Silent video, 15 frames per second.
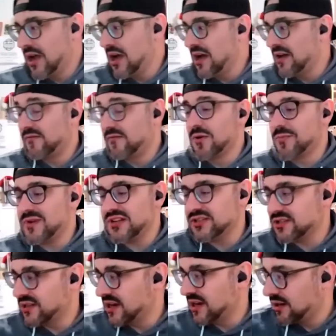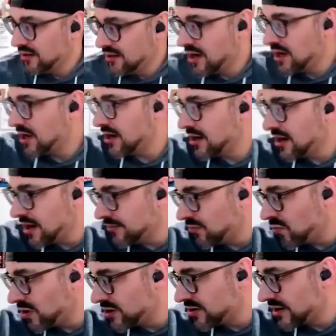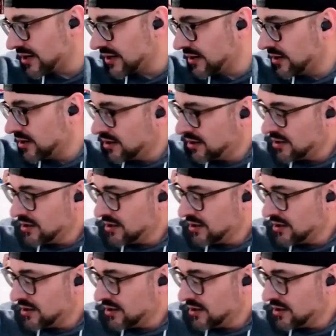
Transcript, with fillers: Uh, for Pete's Sick, I, am wondering